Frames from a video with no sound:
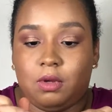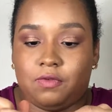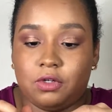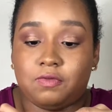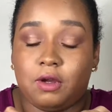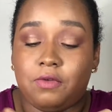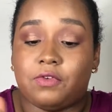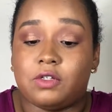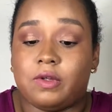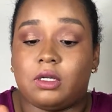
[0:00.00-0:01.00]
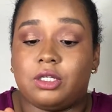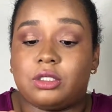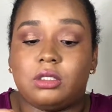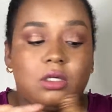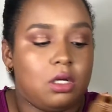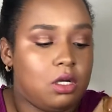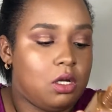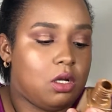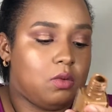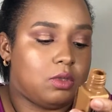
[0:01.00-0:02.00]
My very first foundation
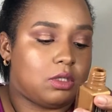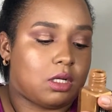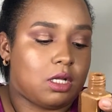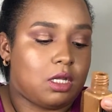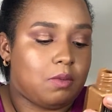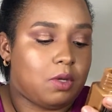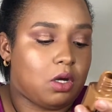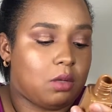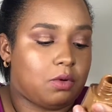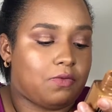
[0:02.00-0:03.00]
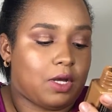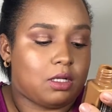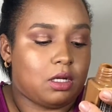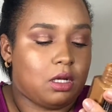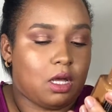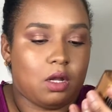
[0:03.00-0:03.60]
was the Clinique Beyond Perfecting,